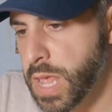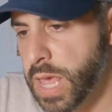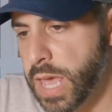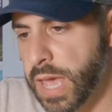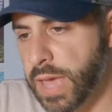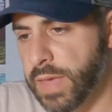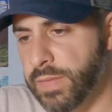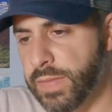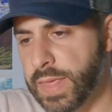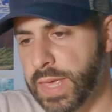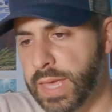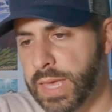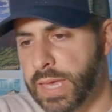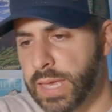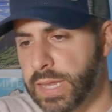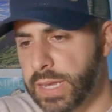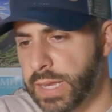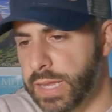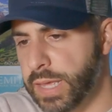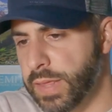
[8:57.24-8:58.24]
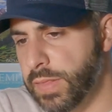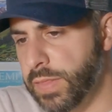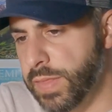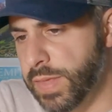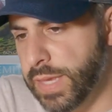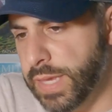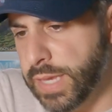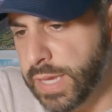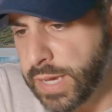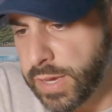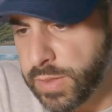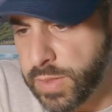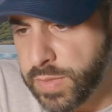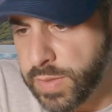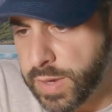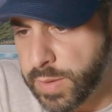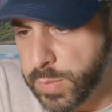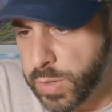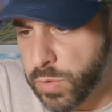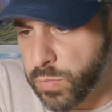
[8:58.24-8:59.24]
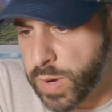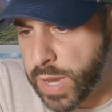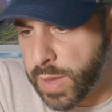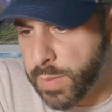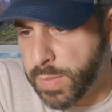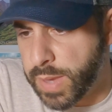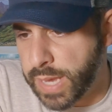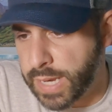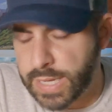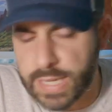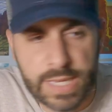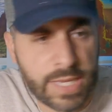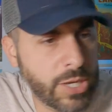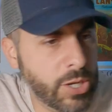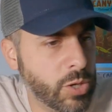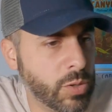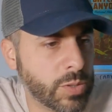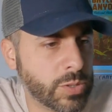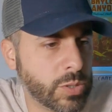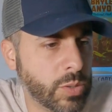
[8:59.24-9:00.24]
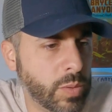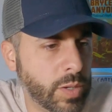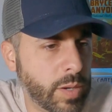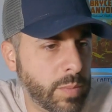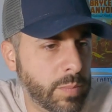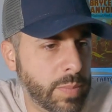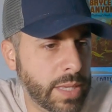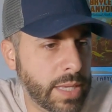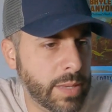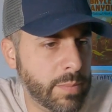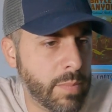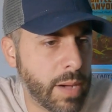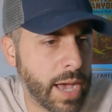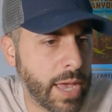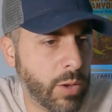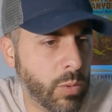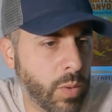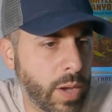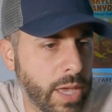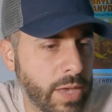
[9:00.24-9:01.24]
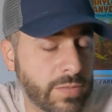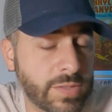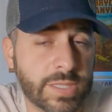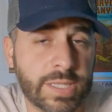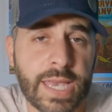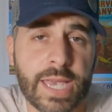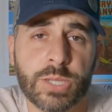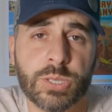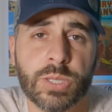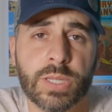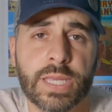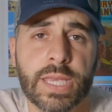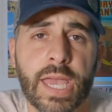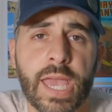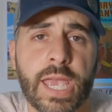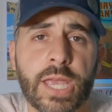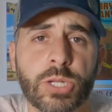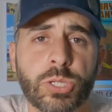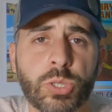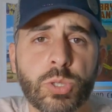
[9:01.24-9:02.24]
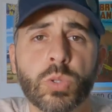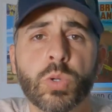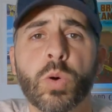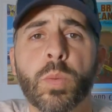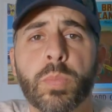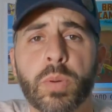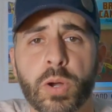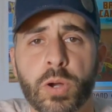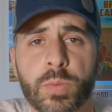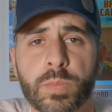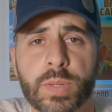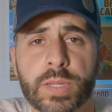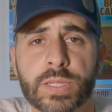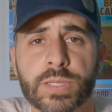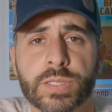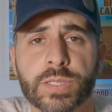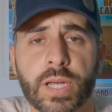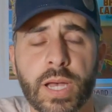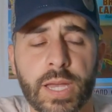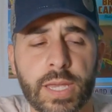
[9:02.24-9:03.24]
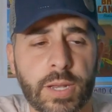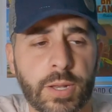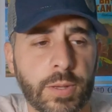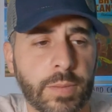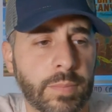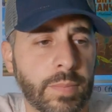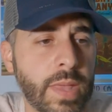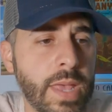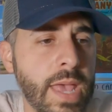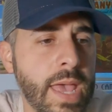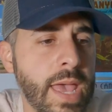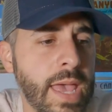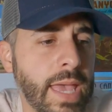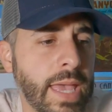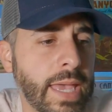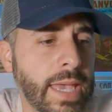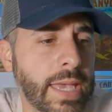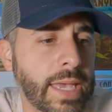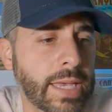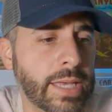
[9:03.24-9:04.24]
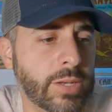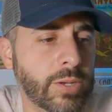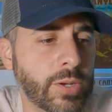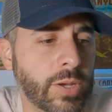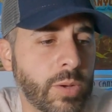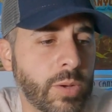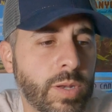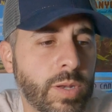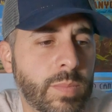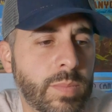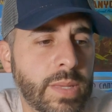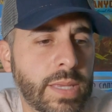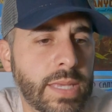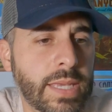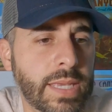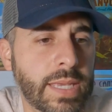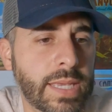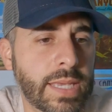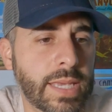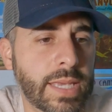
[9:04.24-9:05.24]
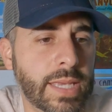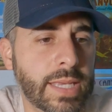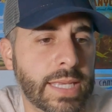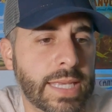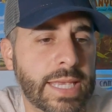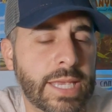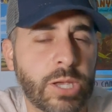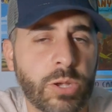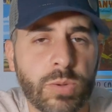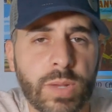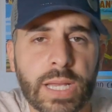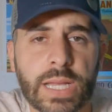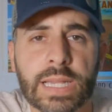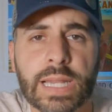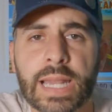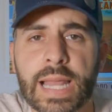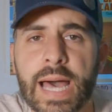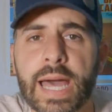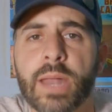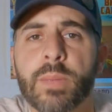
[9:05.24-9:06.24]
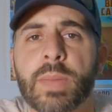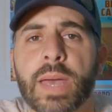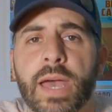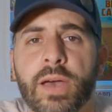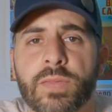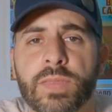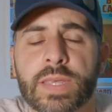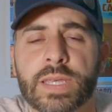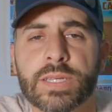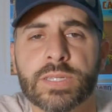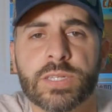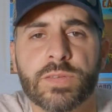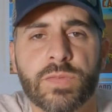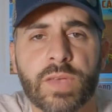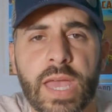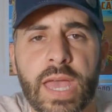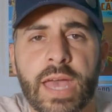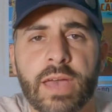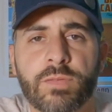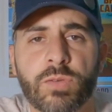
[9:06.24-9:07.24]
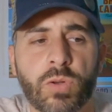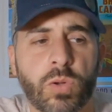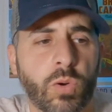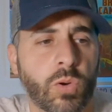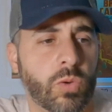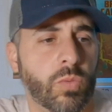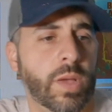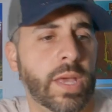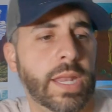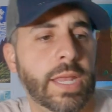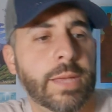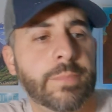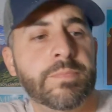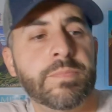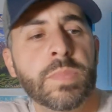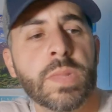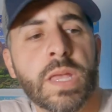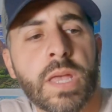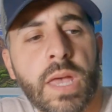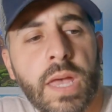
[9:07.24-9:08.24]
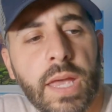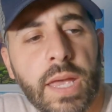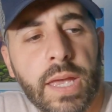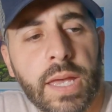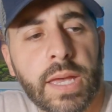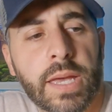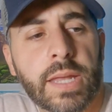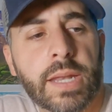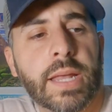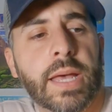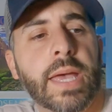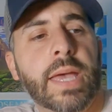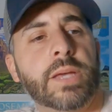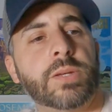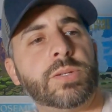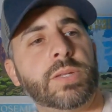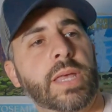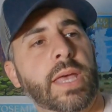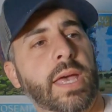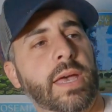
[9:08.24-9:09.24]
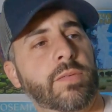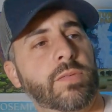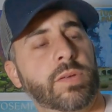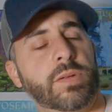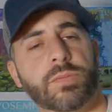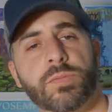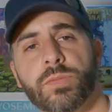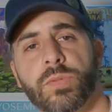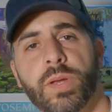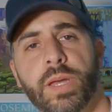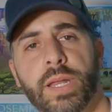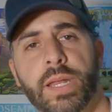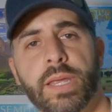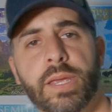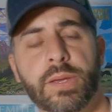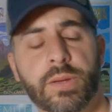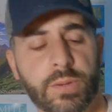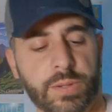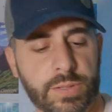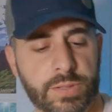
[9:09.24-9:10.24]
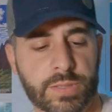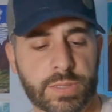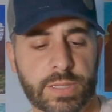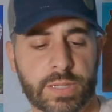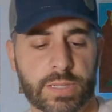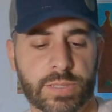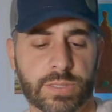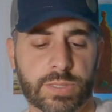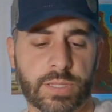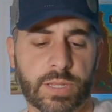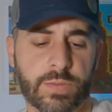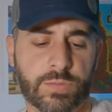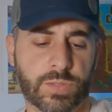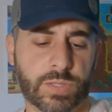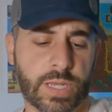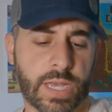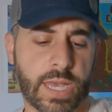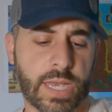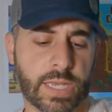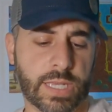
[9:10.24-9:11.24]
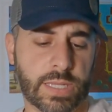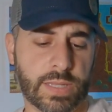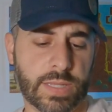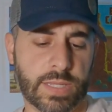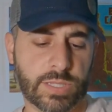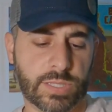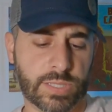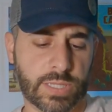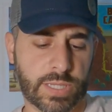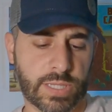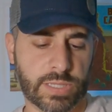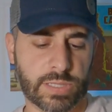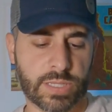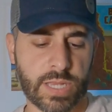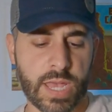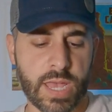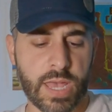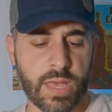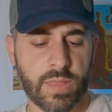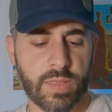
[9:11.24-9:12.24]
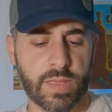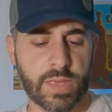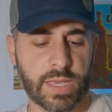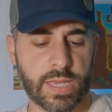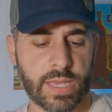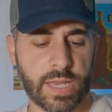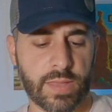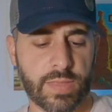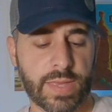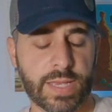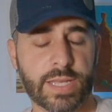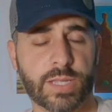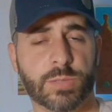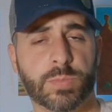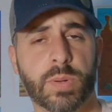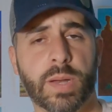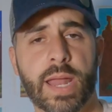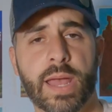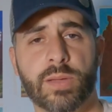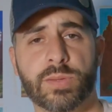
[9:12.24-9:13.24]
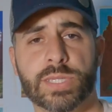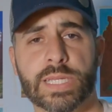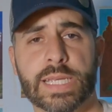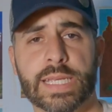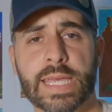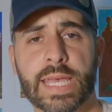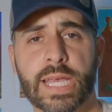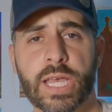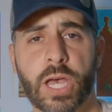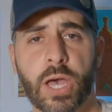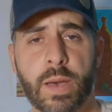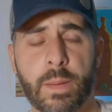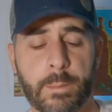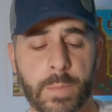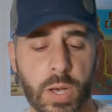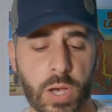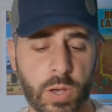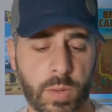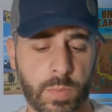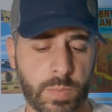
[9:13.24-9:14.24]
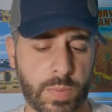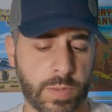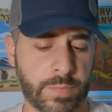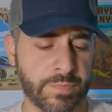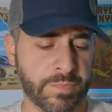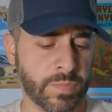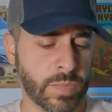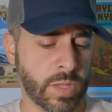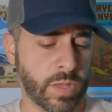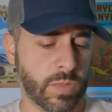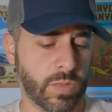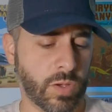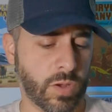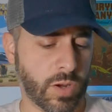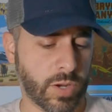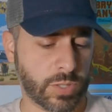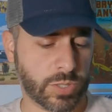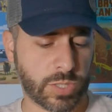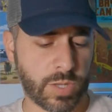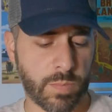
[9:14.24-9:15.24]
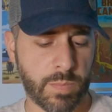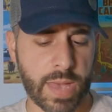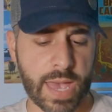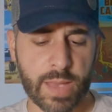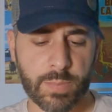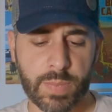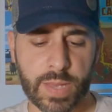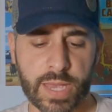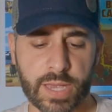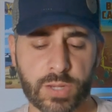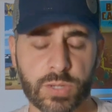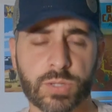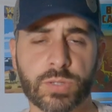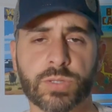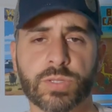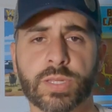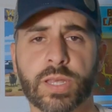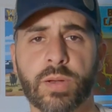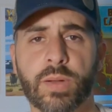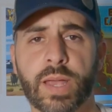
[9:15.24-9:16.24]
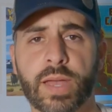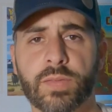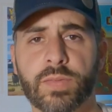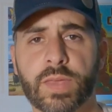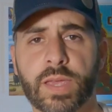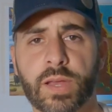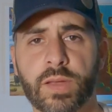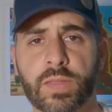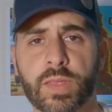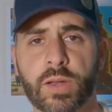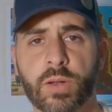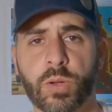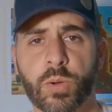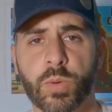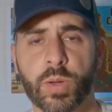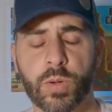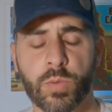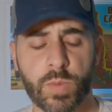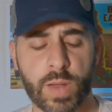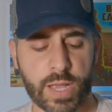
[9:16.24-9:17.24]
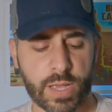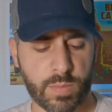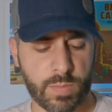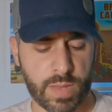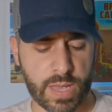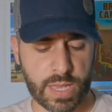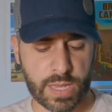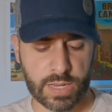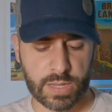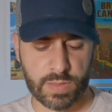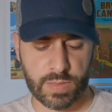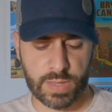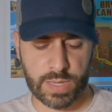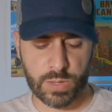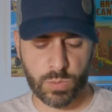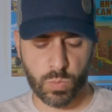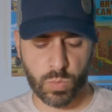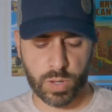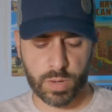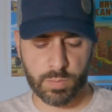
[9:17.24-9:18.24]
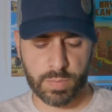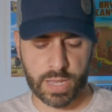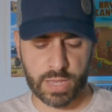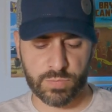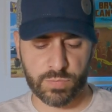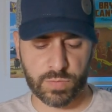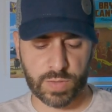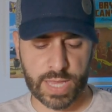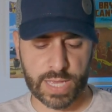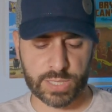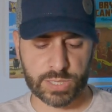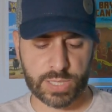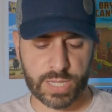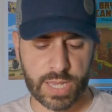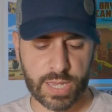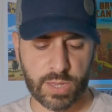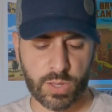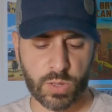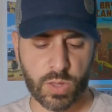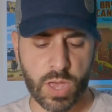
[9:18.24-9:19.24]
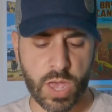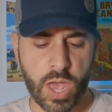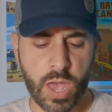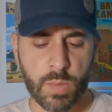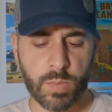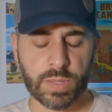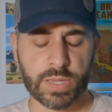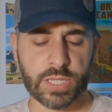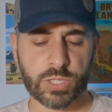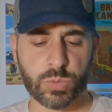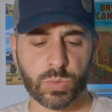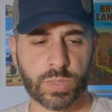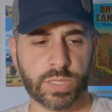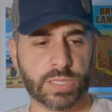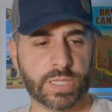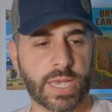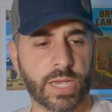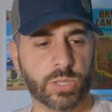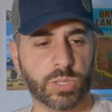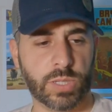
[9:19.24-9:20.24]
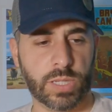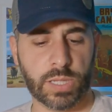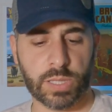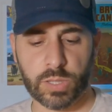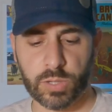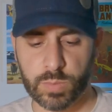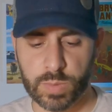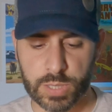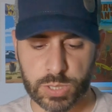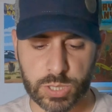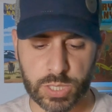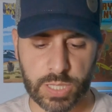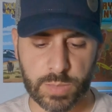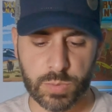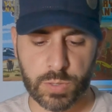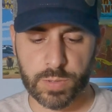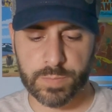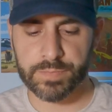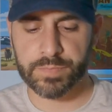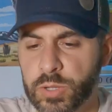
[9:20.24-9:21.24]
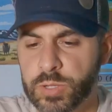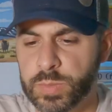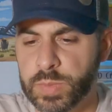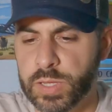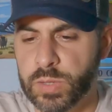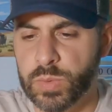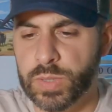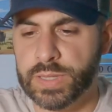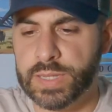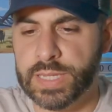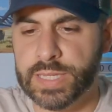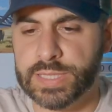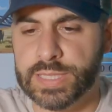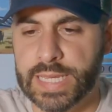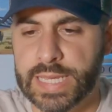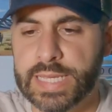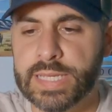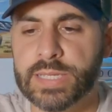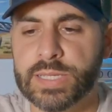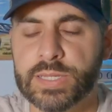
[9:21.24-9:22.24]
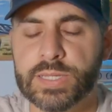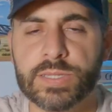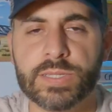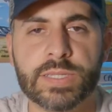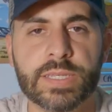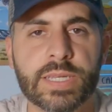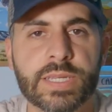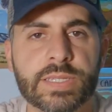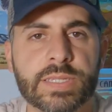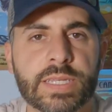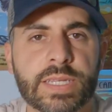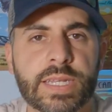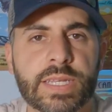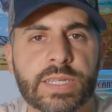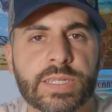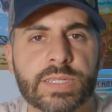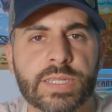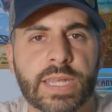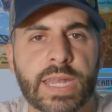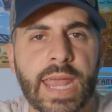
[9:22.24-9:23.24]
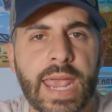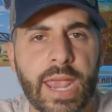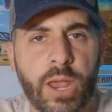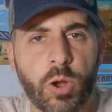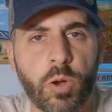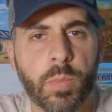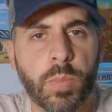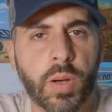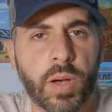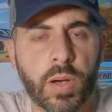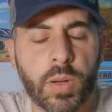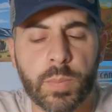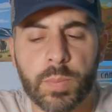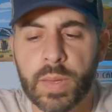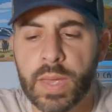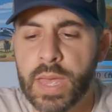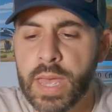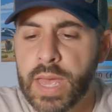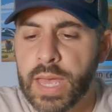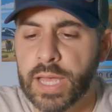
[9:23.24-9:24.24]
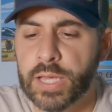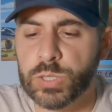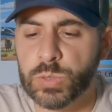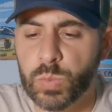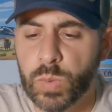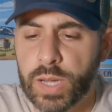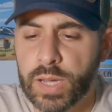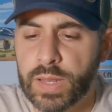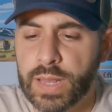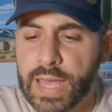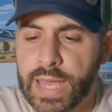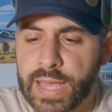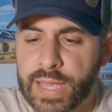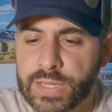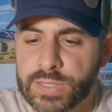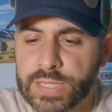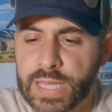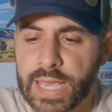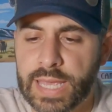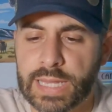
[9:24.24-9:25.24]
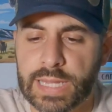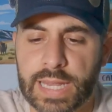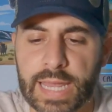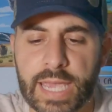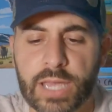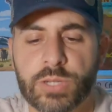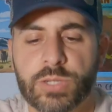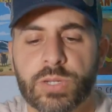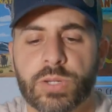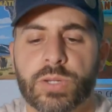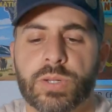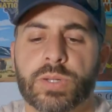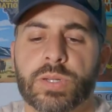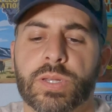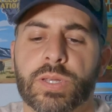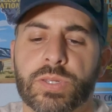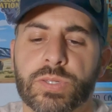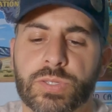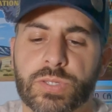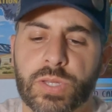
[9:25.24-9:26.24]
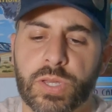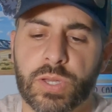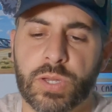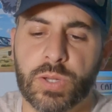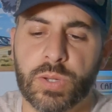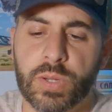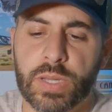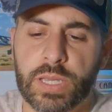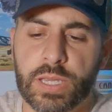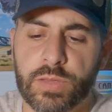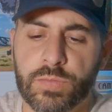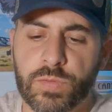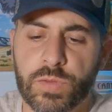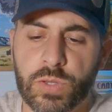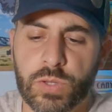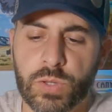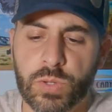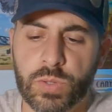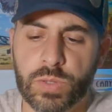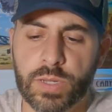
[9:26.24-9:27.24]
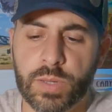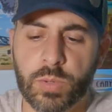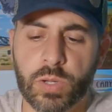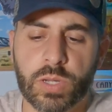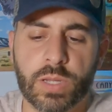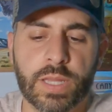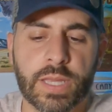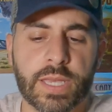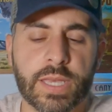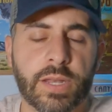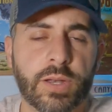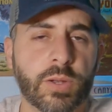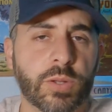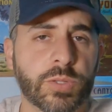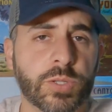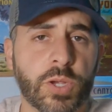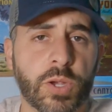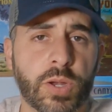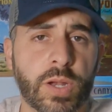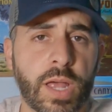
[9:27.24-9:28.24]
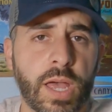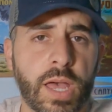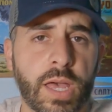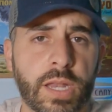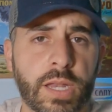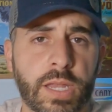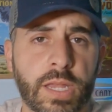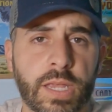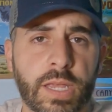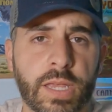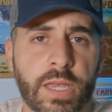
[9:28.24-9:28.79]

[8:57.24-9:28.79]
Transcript: And then the other thing I'm going to recommend here is going to be by way of, this is actually a dual purpose item, and you're to be hearing a lot about this if you haven't already, and I actually have it right here. It's in its stuff sack, and this is the, I think it's pronounced Giga Pump. There are some backpackers that are out there that are going to recommend the one by Flextail, but this one is actually a little bit cheaper. Ultimately, what this is it is an air pump as well as a lantern. So if you double click it, it'll turn on.